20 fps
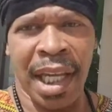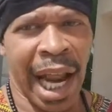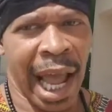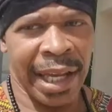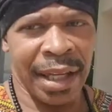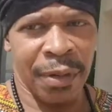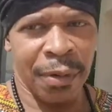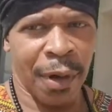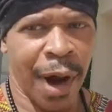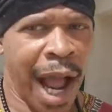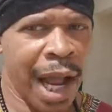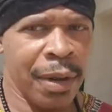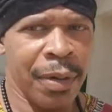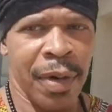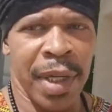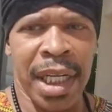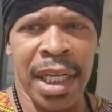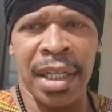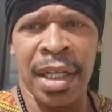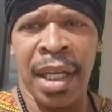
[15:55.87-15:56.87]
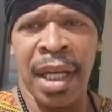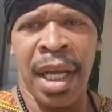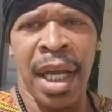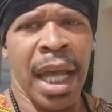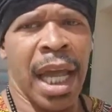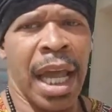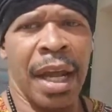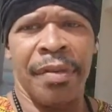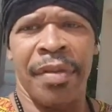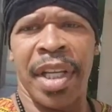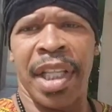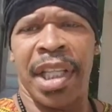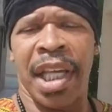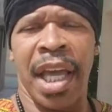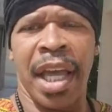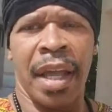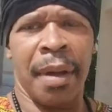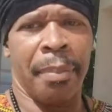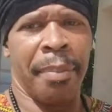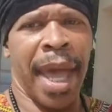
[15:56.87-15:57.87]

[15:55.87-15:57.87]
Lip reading: and I can rock with everything.